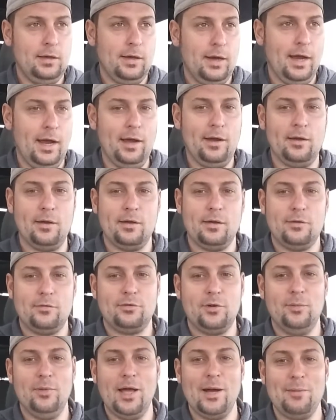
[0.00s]
yeah,
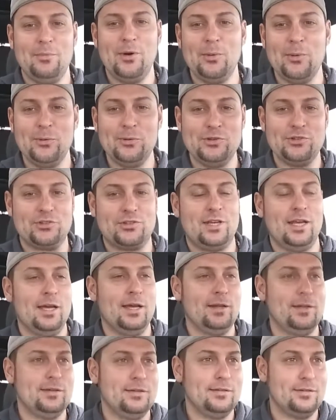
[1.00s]
from that moment we just
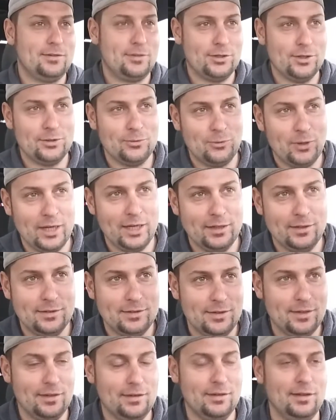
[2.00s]
couldn't wait
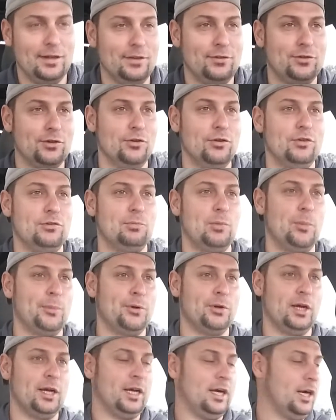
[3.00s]
until this
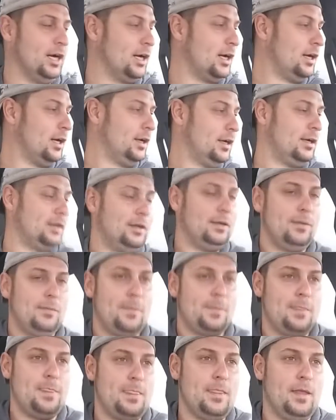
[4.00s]
moment right here.
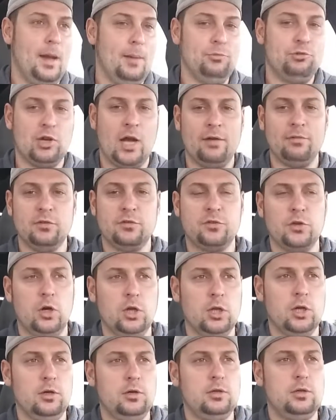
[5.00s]
I'm driving
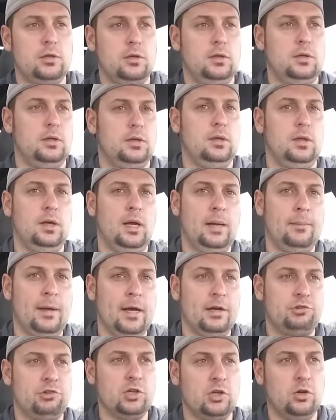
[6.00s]
solo. I'm
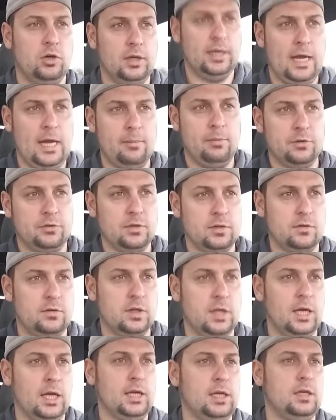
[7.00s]
actually going to Hamilton
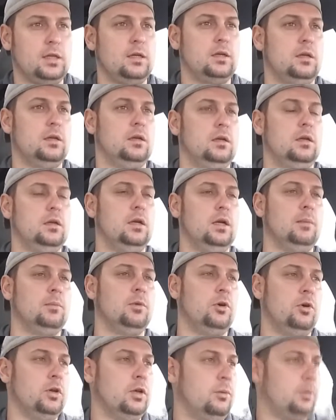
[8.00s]
tonight.
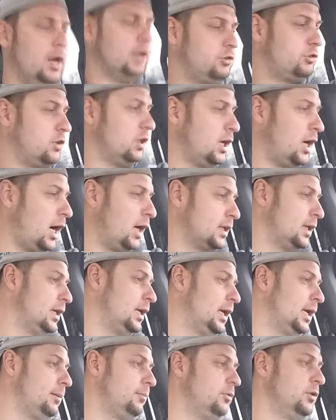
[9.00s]
I'm going to watch the hockey
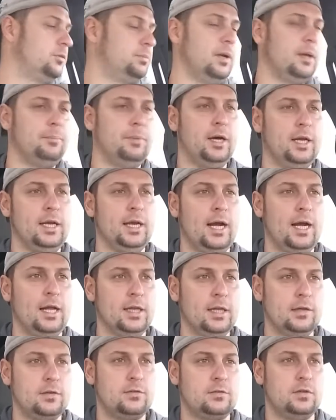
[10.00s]
game with my buddy
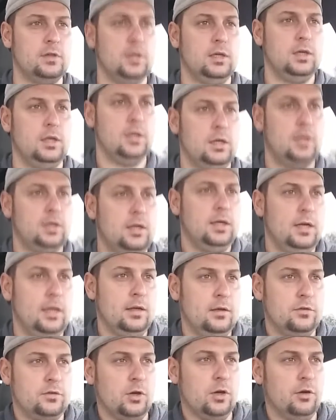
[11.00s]
Alex
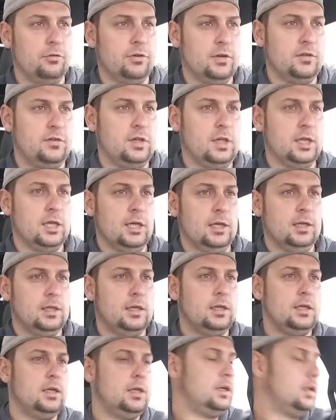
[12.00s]
and his girlfriend Tina.
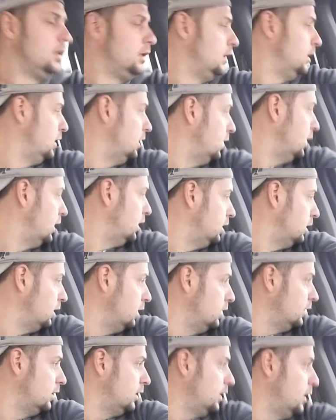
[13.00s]
And
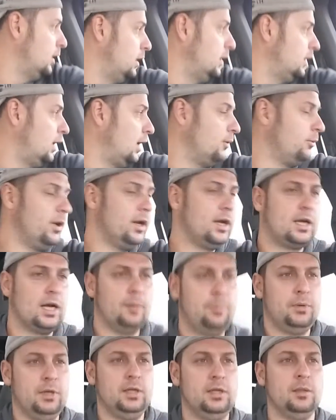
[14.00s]
then I wake
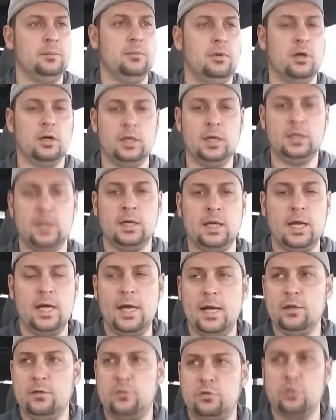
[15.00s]
up in the morning and I
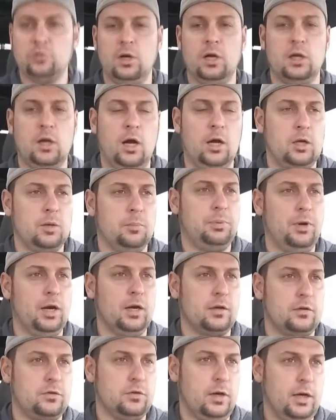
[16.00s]
head to Algonquin
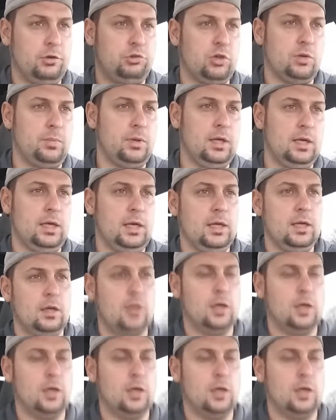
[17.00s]
Park. So I should be in